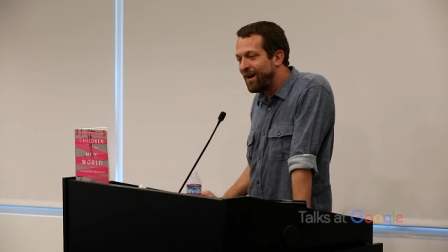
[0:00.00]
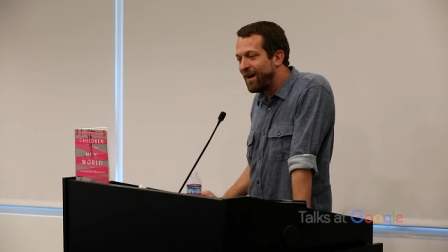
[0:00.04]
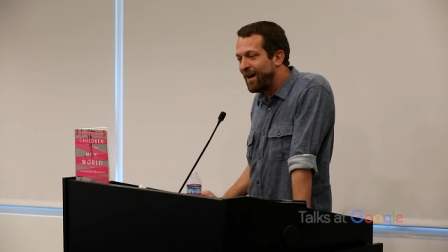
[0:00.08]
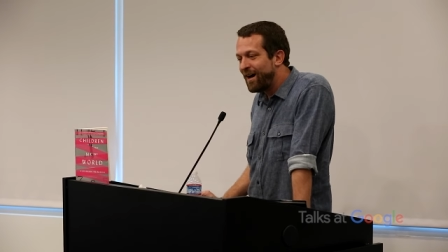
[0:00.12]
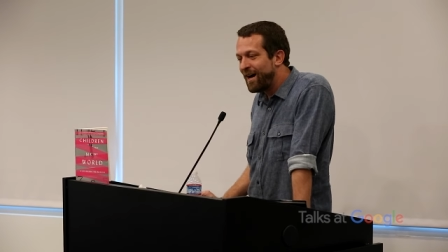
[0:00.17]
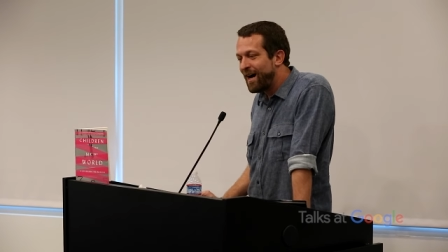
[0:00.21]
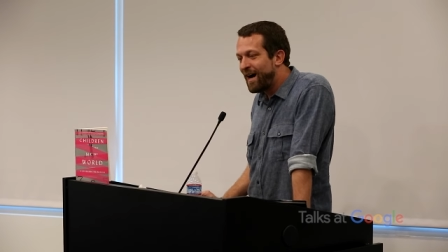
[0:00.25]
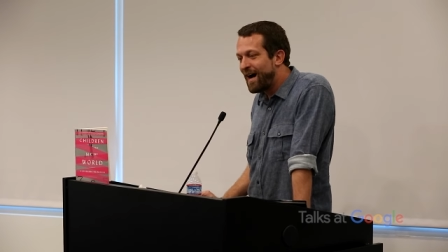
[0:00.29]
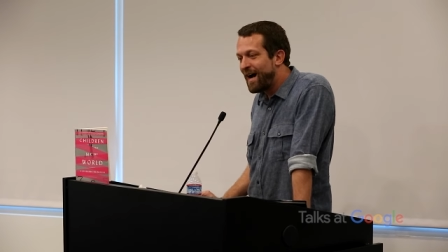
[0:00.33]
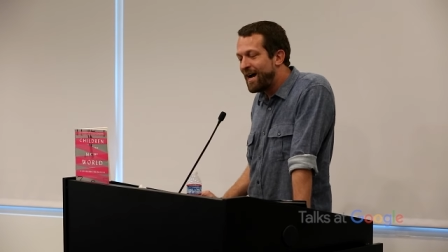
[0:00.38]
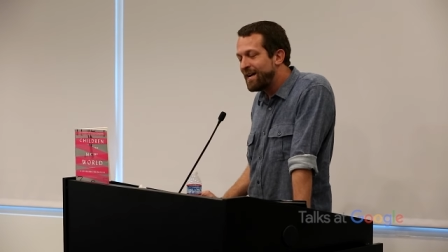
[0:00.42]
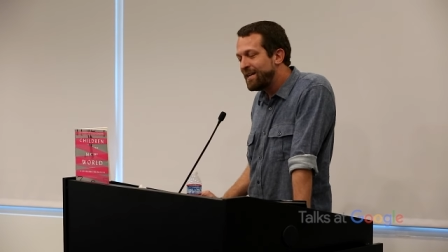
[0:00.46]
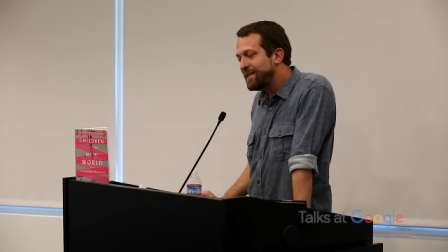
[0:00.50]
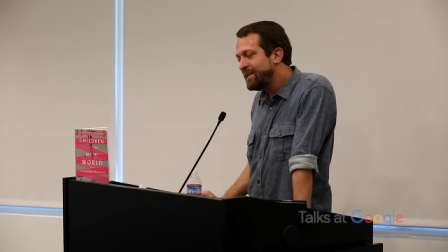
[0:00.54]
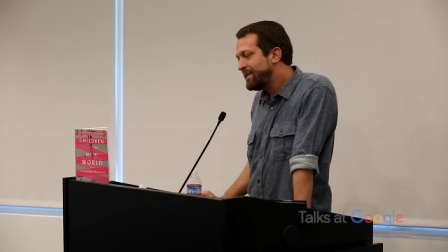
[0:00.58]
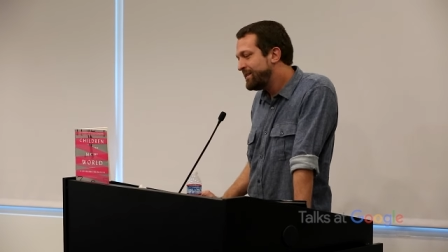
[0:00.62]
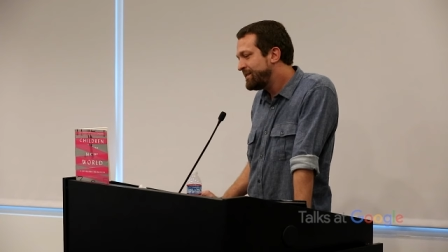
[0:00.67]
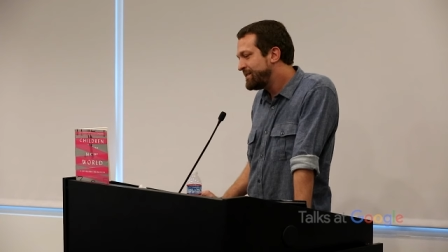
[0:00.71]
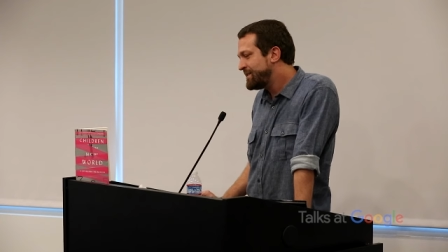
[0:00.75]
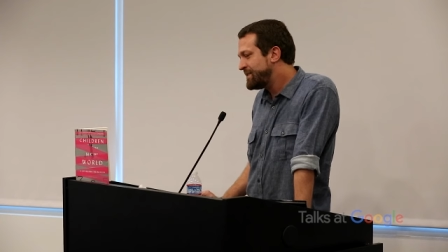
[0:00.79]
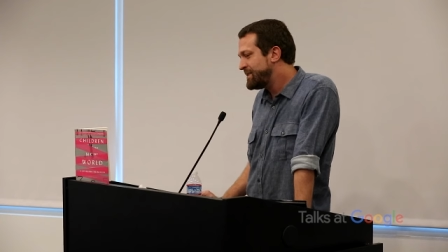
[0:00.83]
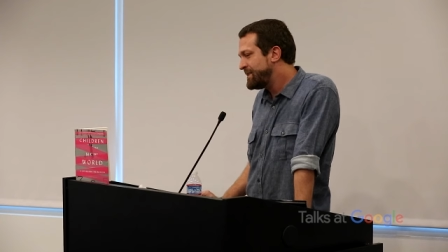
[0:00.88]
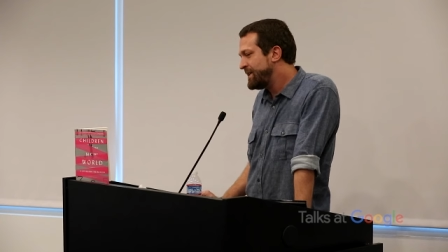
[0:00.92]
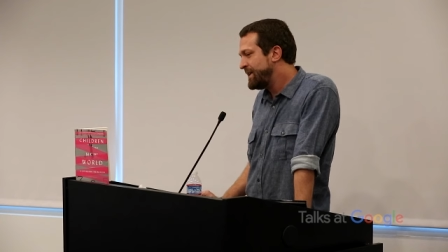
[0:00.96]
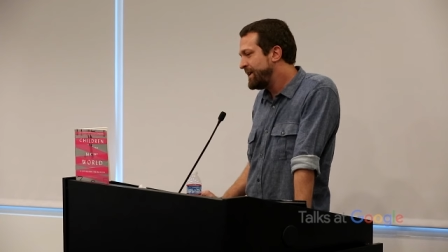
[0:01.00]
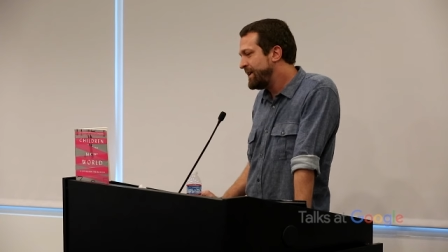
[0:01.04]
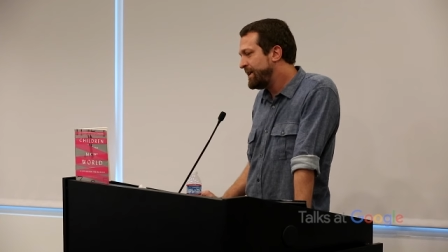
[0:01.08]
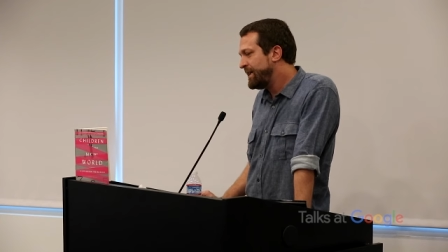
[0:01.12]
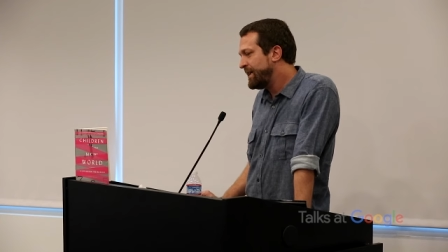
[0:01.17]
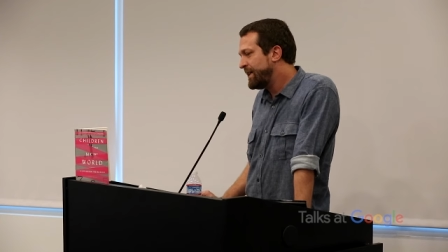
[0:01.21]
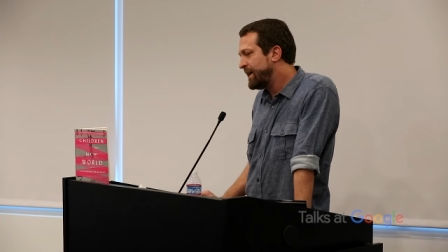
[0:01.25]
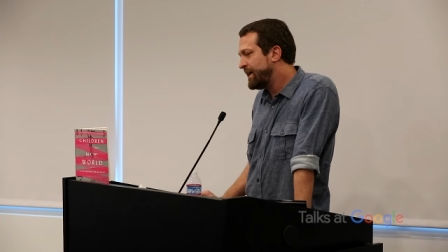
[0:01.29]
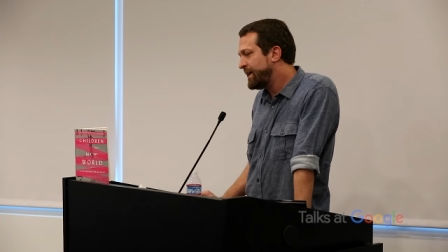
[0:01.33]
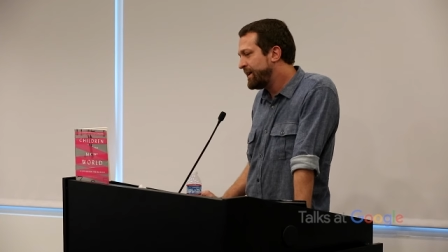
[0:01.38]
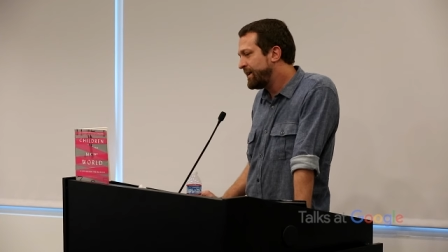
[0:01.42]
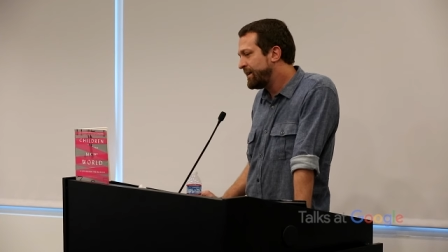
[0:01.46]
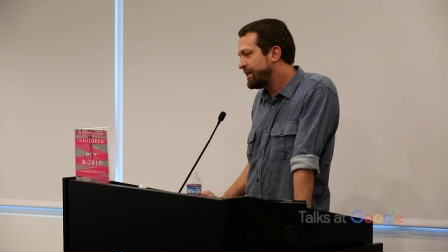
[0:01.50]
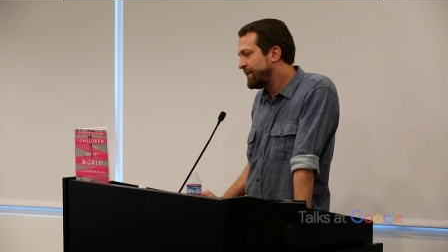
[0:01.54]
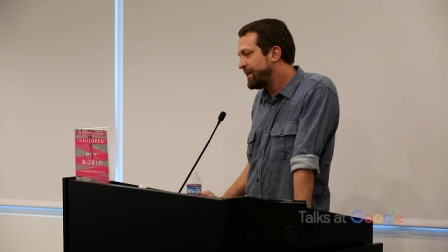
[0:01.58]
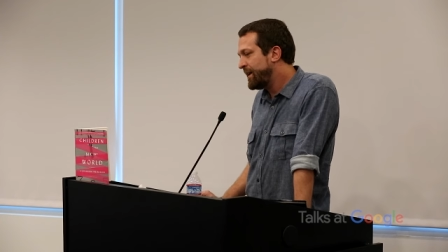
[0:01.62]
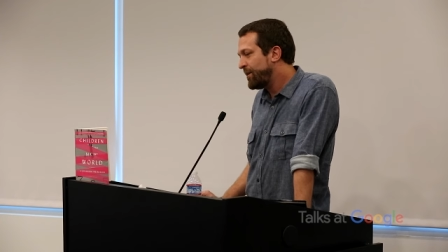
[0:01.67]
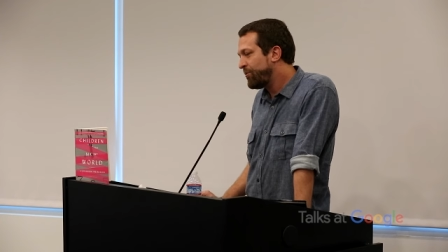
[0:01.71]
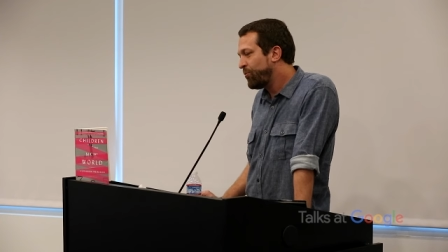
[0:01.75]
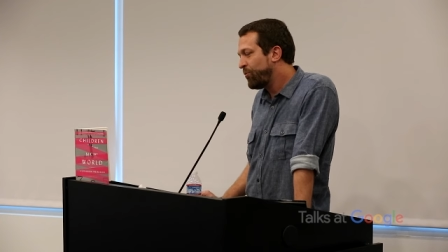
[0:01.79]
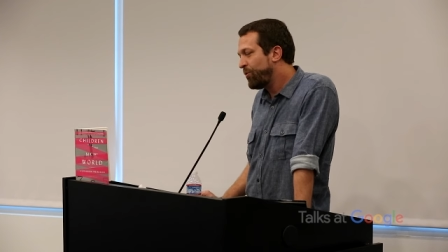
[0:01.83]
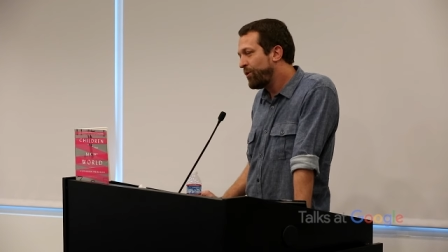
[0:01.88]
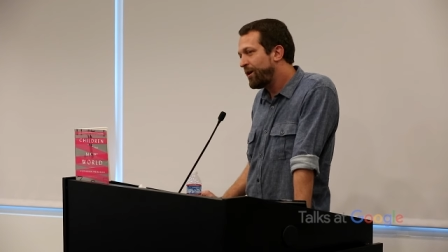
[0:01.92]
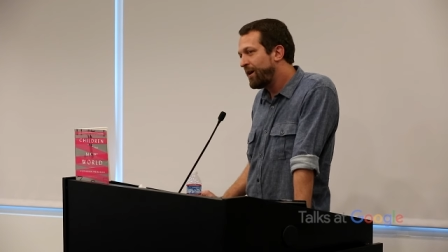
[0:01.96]
I see like
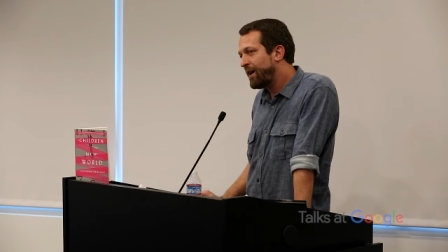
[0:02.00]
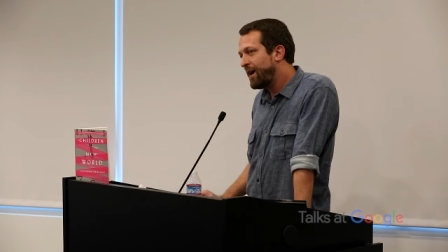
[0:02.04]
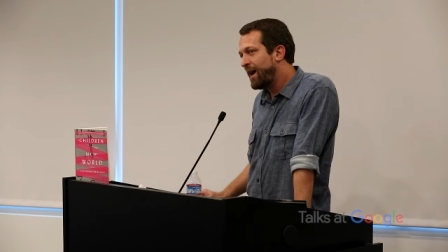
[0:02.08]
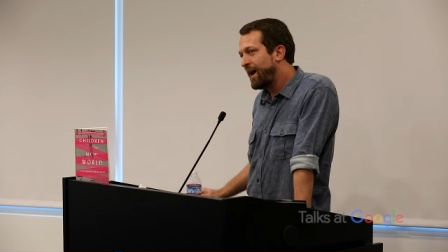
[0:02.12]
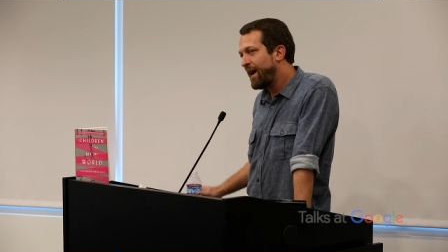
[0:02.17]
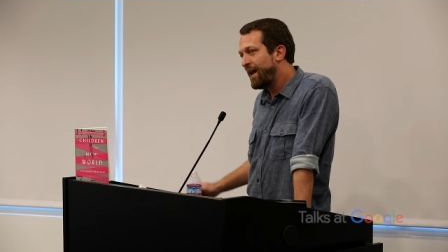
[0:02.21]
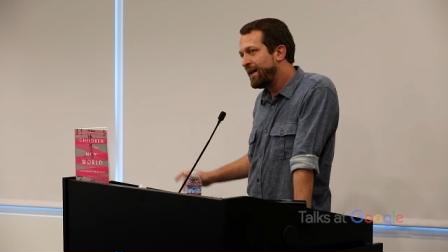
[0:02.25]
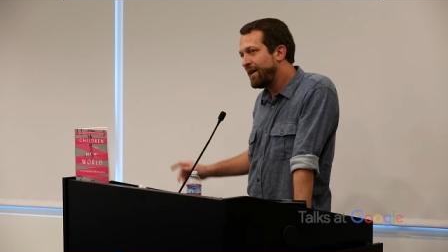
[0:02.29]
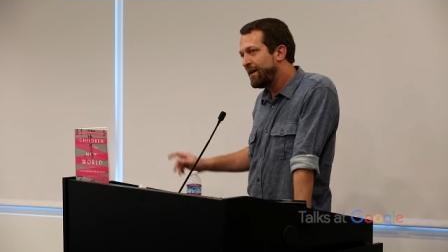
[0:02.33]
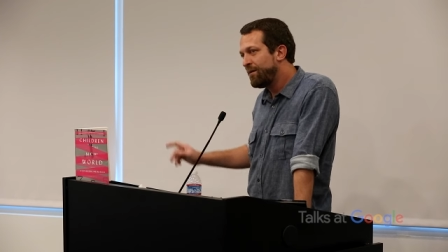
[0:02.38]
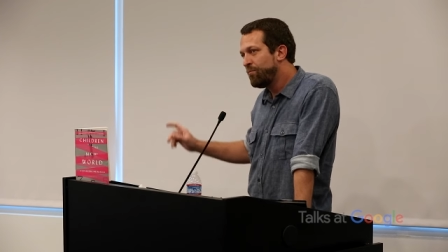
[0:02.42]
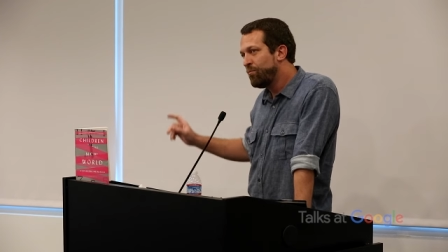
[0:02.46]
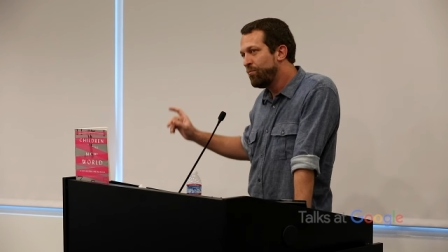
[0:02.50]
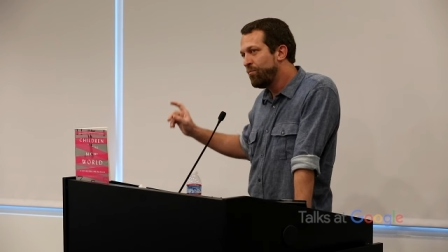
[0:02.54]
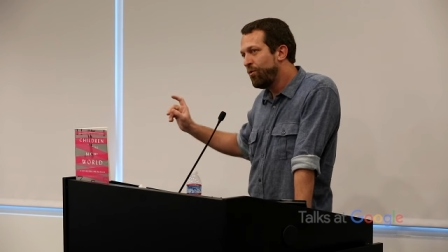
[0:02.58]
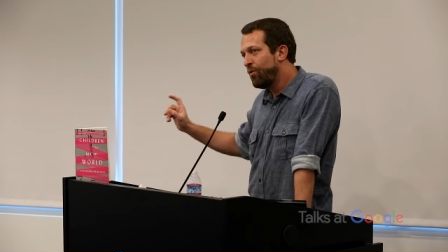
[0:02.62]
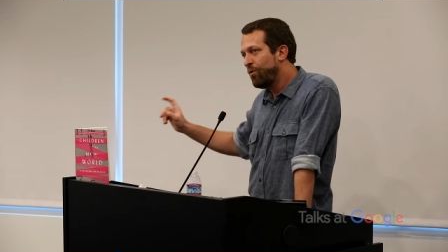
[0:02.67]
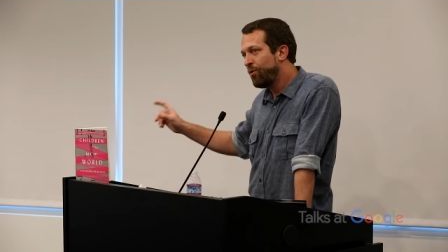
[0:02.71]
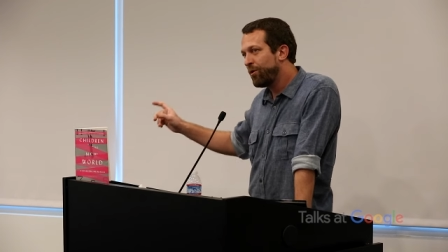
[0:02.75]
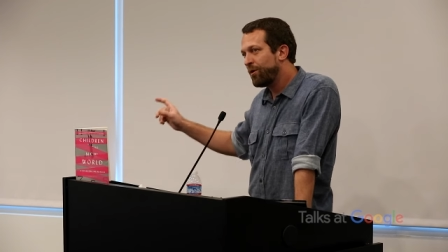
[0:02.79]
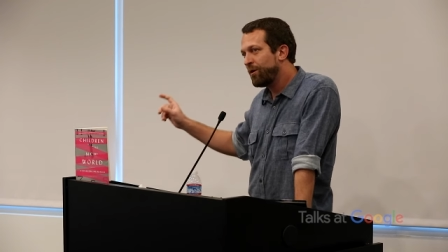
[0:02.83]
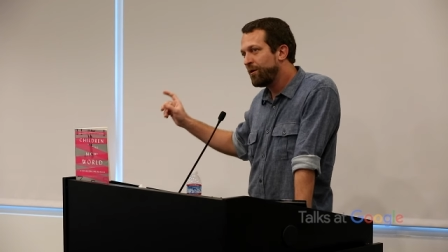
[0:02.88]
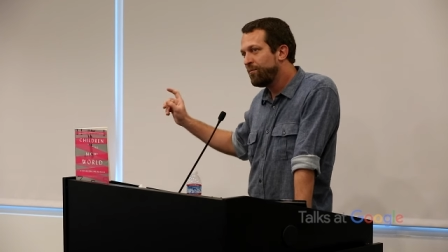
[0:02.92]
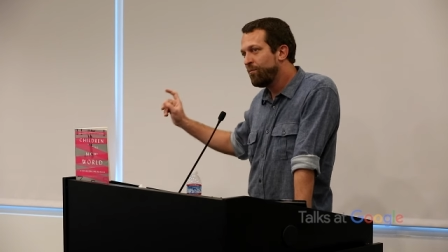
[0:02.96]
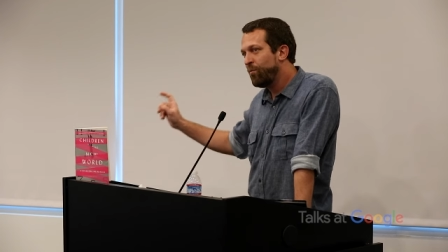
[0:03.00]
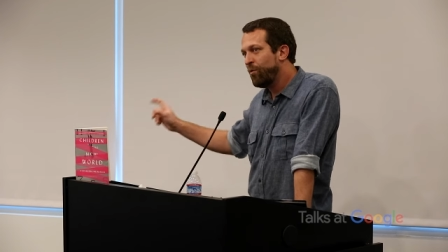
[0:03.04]
that we're heading more and